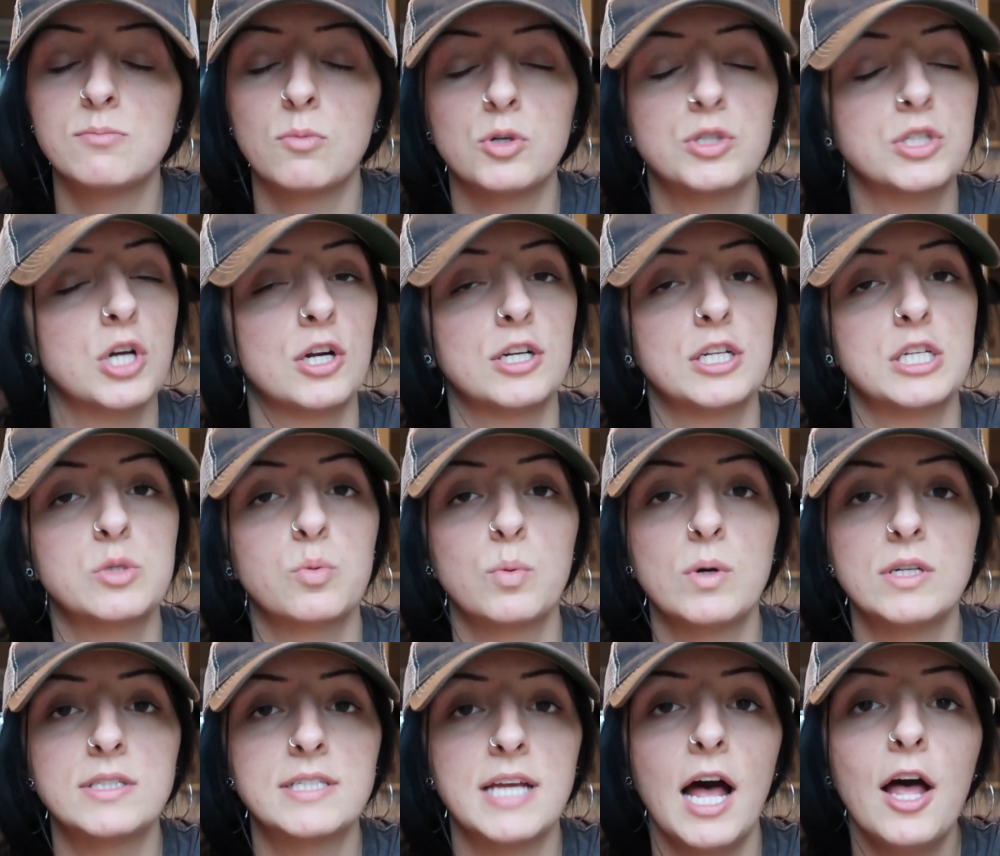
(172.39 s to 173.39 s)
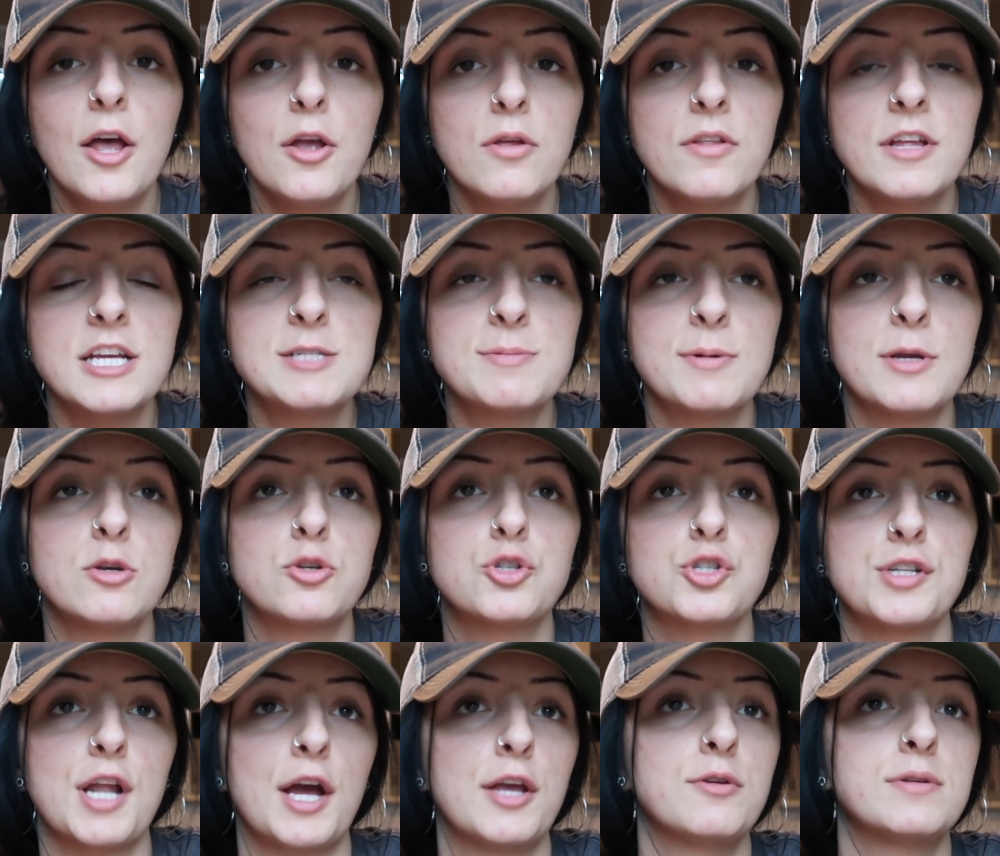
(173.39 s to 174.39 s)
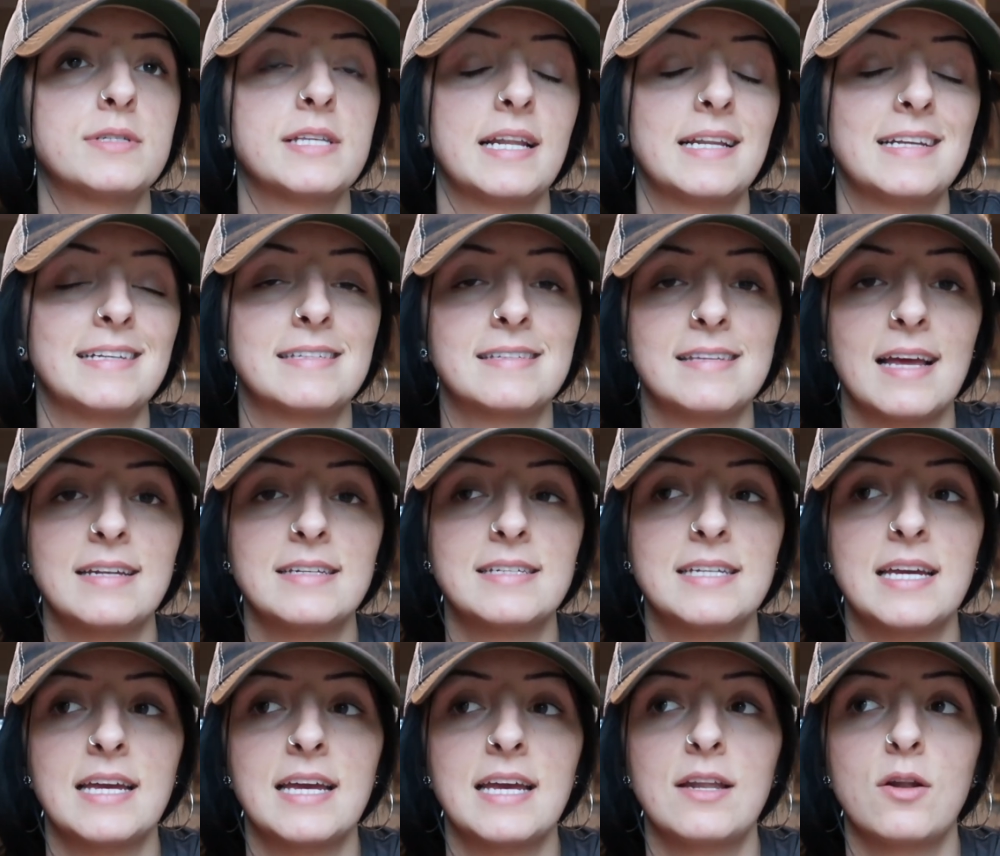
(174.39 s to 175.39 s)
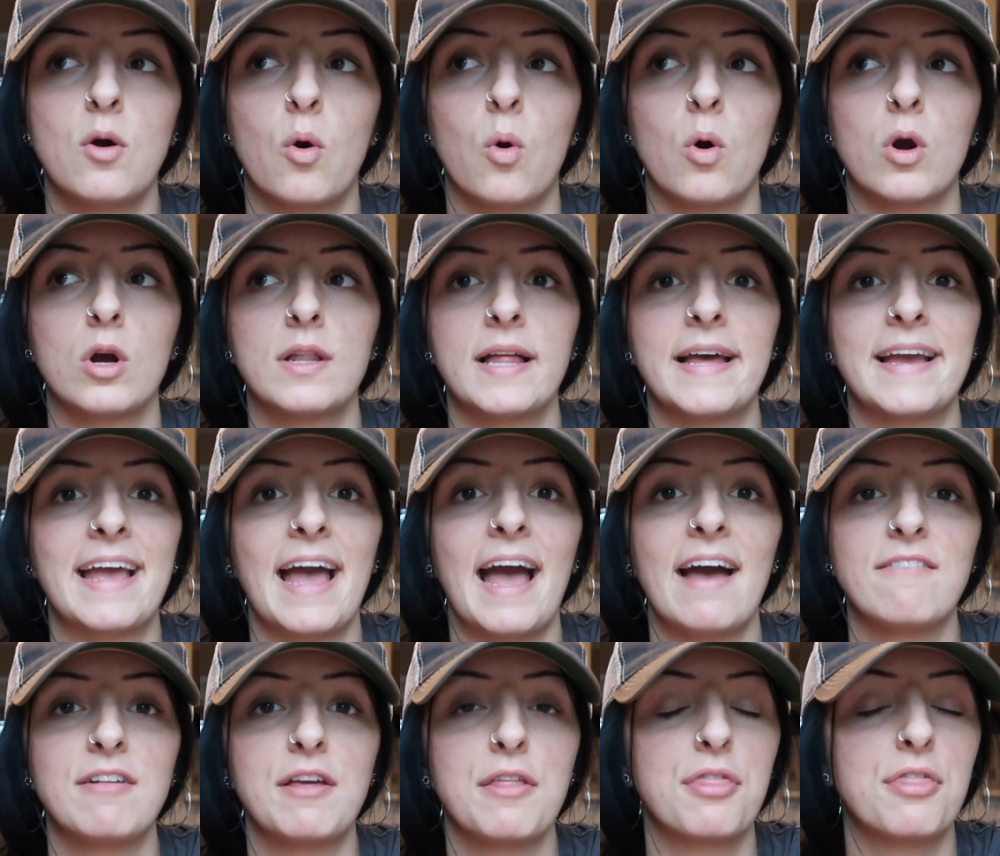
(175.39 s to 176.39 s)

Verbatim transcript: Most artists will tell you this, but you should not use any scented or like heavy,